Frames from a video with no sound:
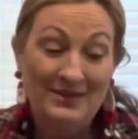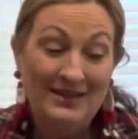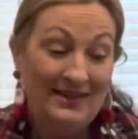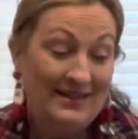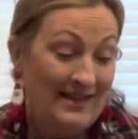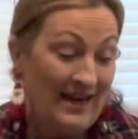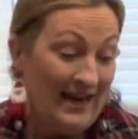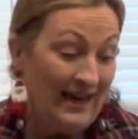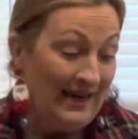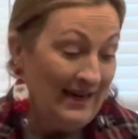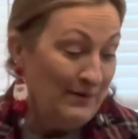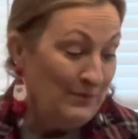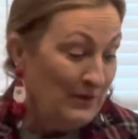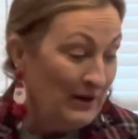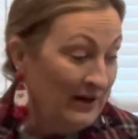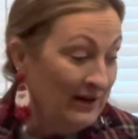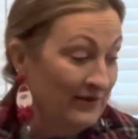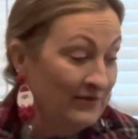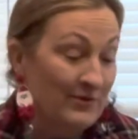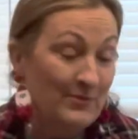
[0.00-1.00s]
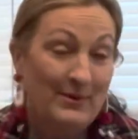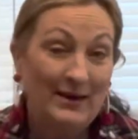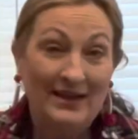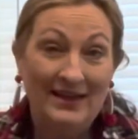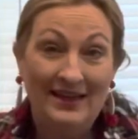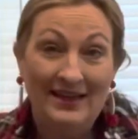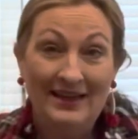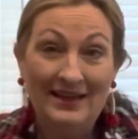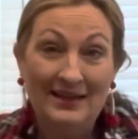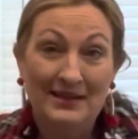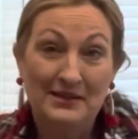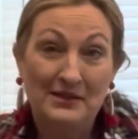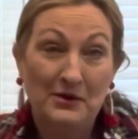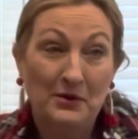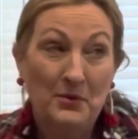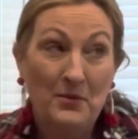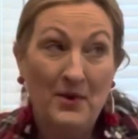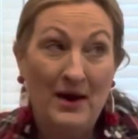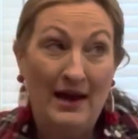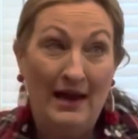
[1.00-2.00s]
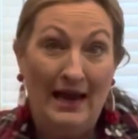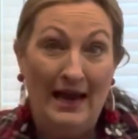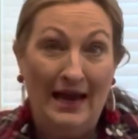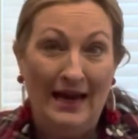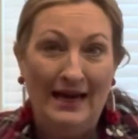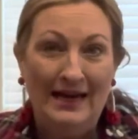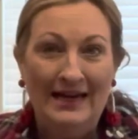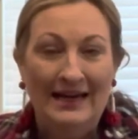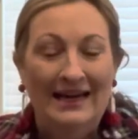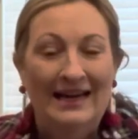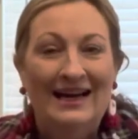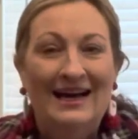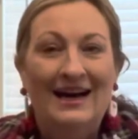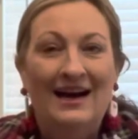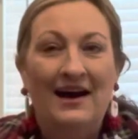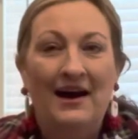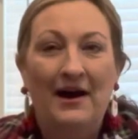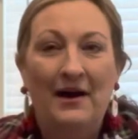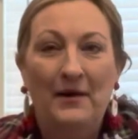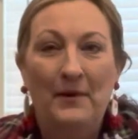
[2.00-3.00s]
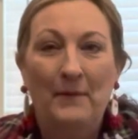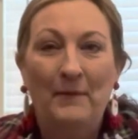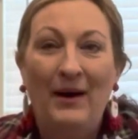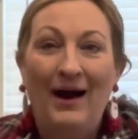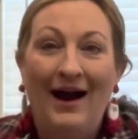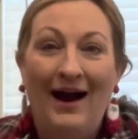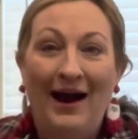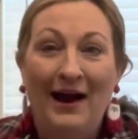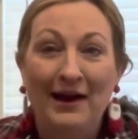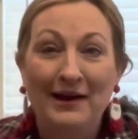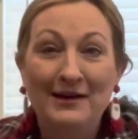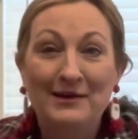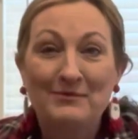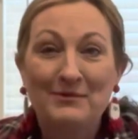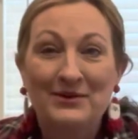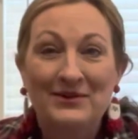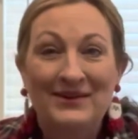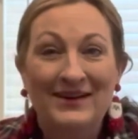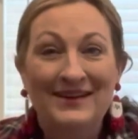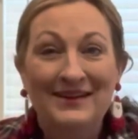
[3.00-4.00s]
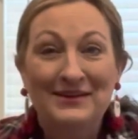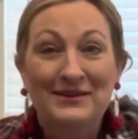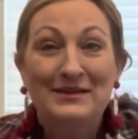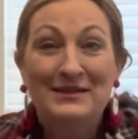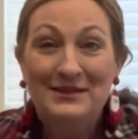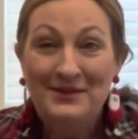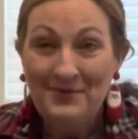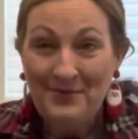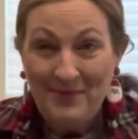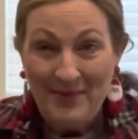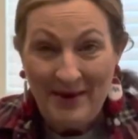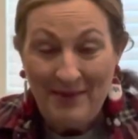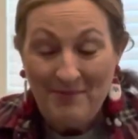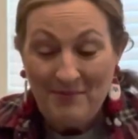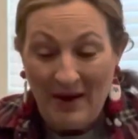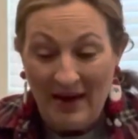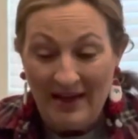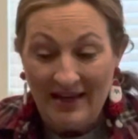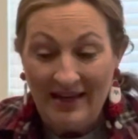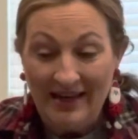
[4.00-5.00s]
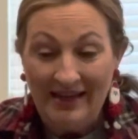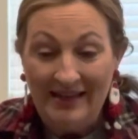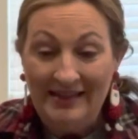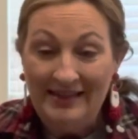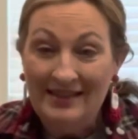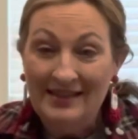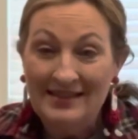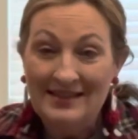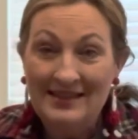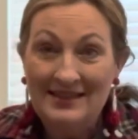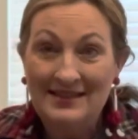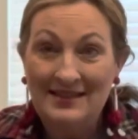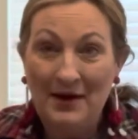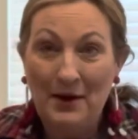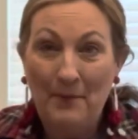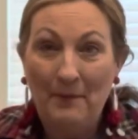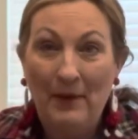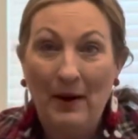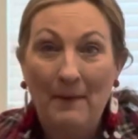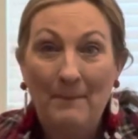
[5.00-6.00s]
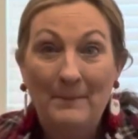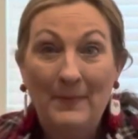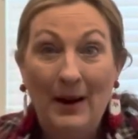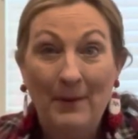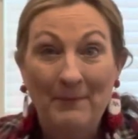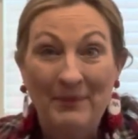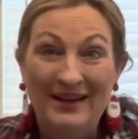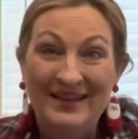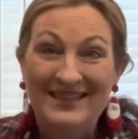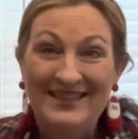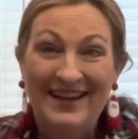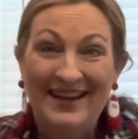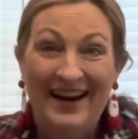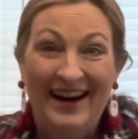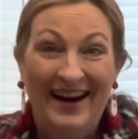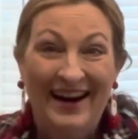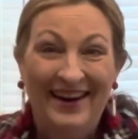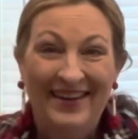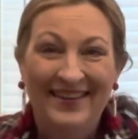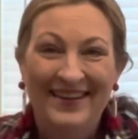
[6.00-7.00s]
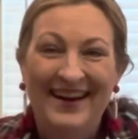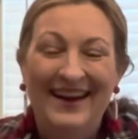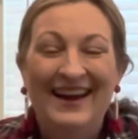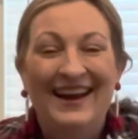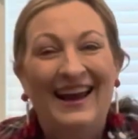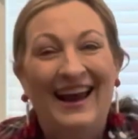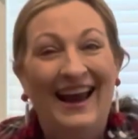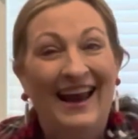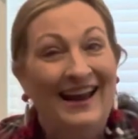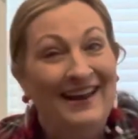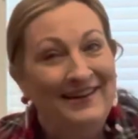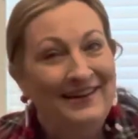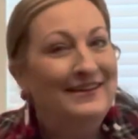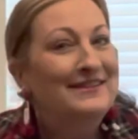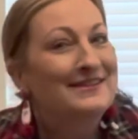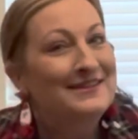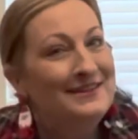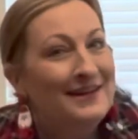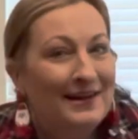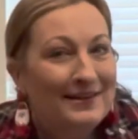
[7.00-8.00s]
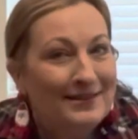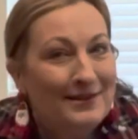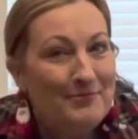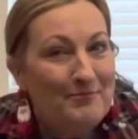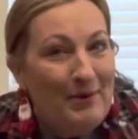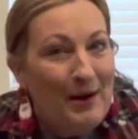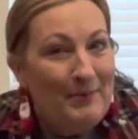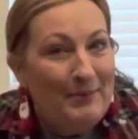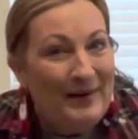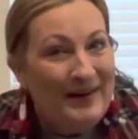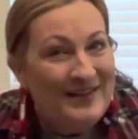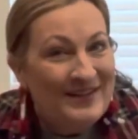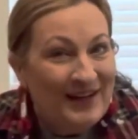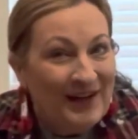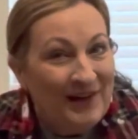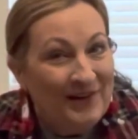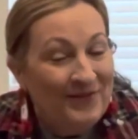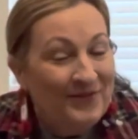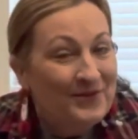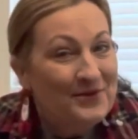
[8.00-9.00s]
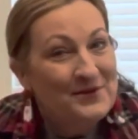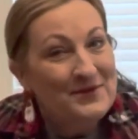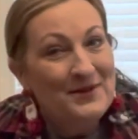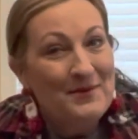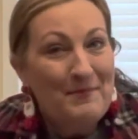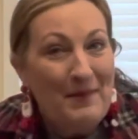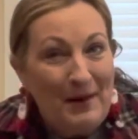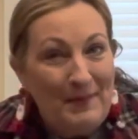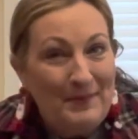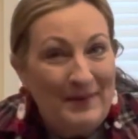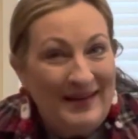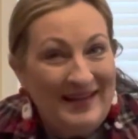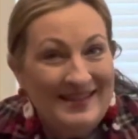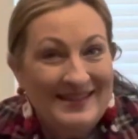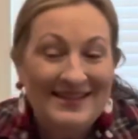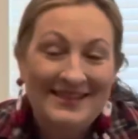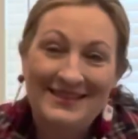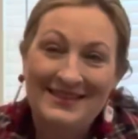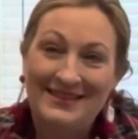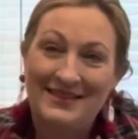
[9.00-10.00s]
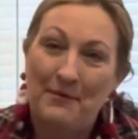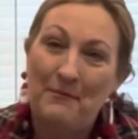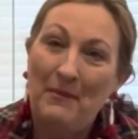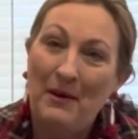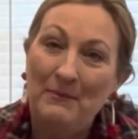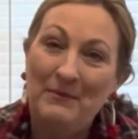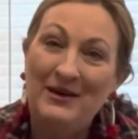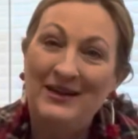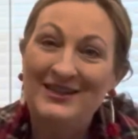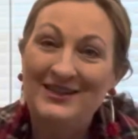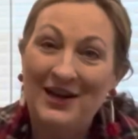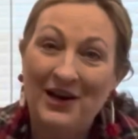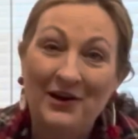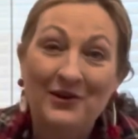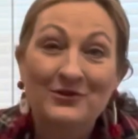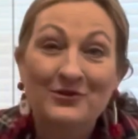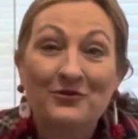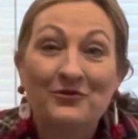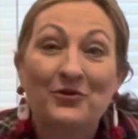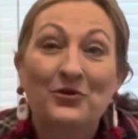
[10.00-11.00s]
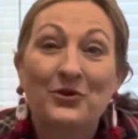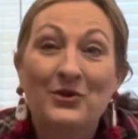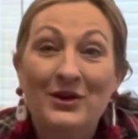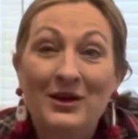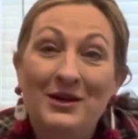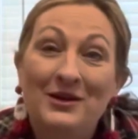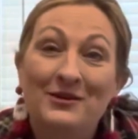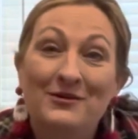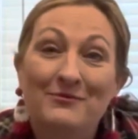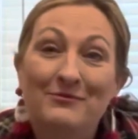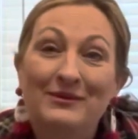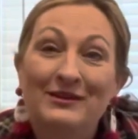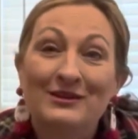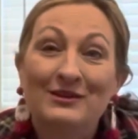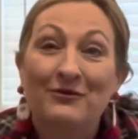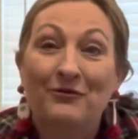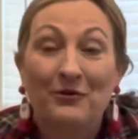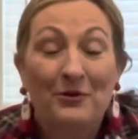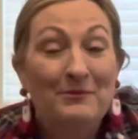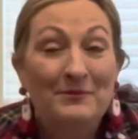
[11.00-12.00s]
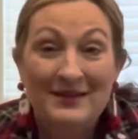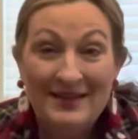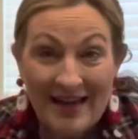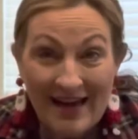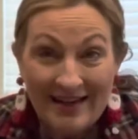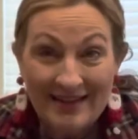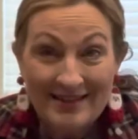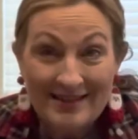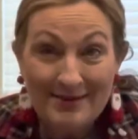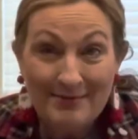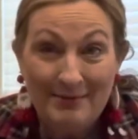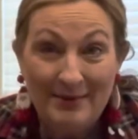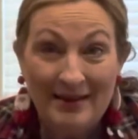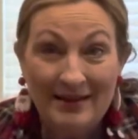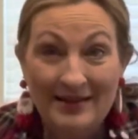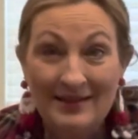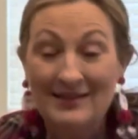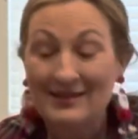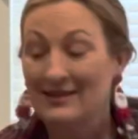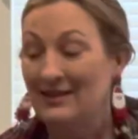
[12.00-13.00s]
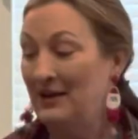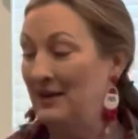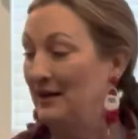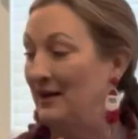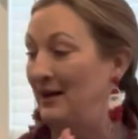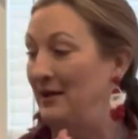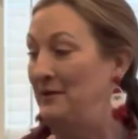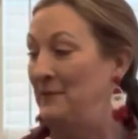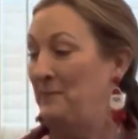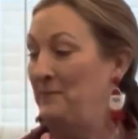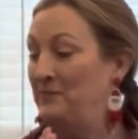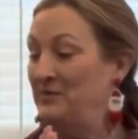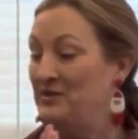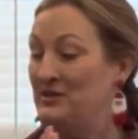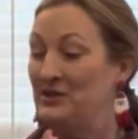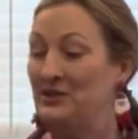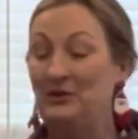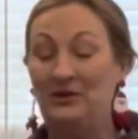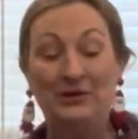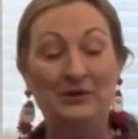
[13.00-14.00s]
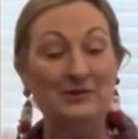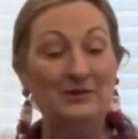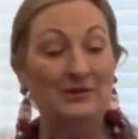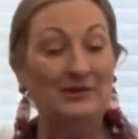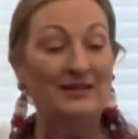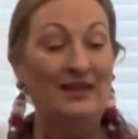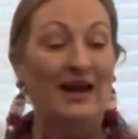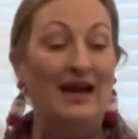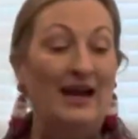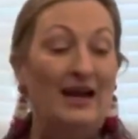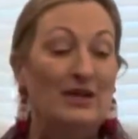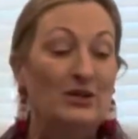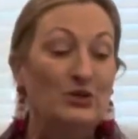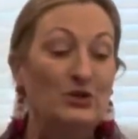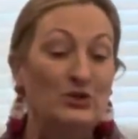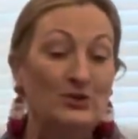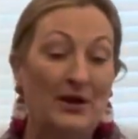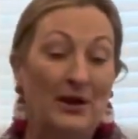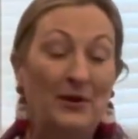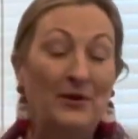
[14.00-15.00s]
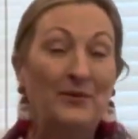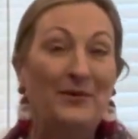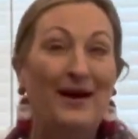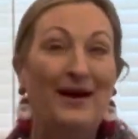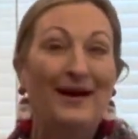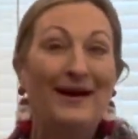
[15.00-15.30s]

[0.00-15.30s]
today, while everybody is away, I am going to be making some puppy chow. And it's not the puppy chow for the puppies, it's the puppy chow for the humans from Chex Mix cereals. So